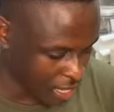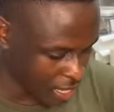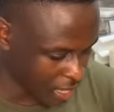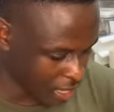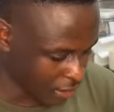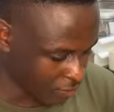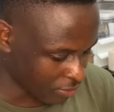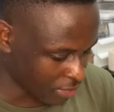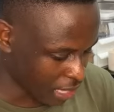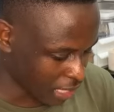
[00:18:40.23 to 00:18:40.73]

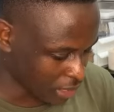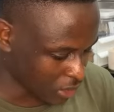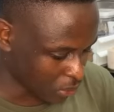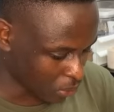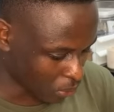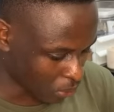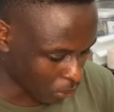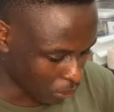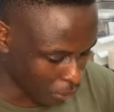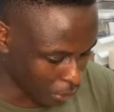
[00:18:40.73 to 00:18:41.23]
If that
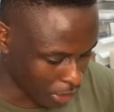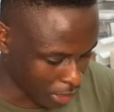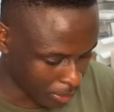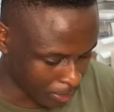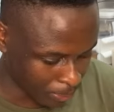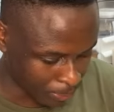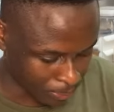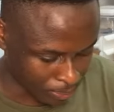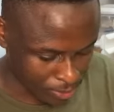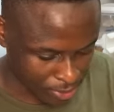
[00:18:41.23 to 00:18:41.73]

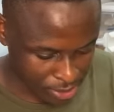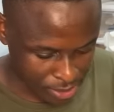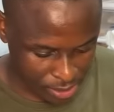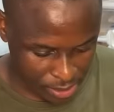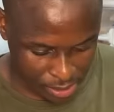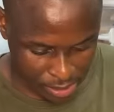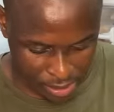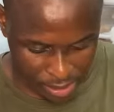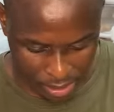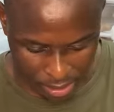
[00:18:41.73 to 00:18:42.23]
whipped
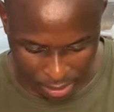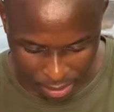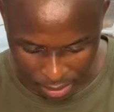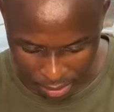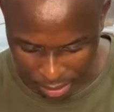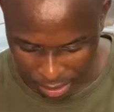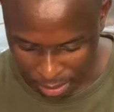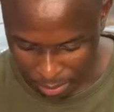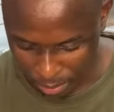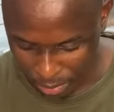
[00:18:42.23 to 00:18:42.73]

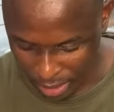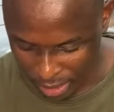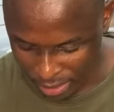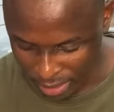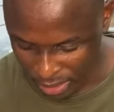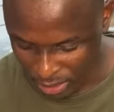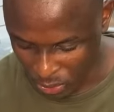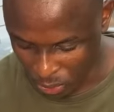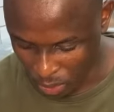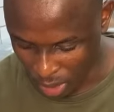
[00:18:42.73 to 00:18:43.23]
cream
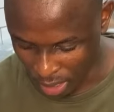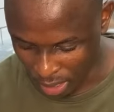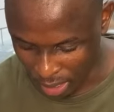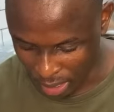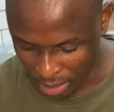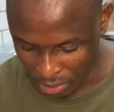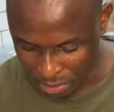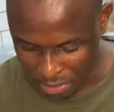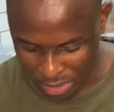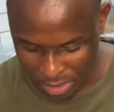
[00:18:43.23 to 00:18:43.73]
doesn't work
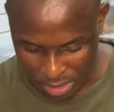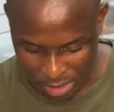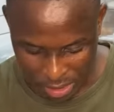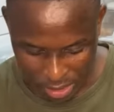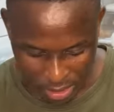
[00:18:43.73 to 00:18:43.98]
out,